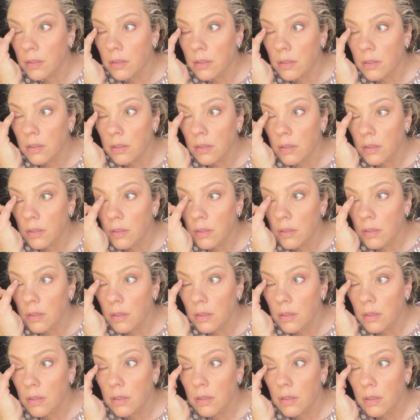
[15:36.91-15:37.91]
the
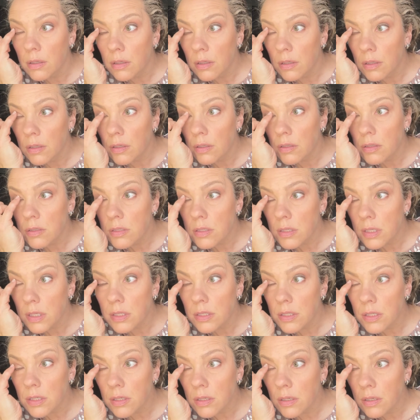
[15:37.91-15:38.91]

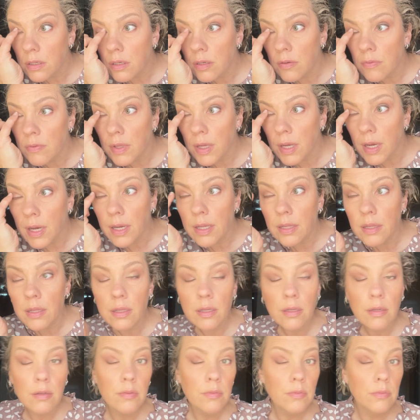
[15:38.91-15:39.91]
center of the
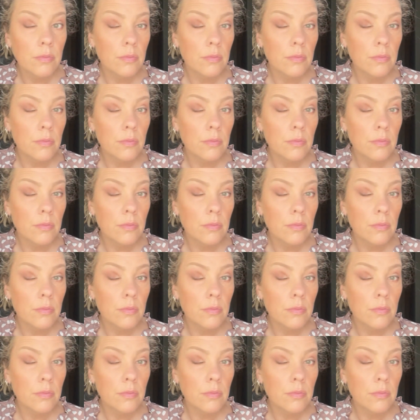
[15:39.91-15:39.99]
eyelid.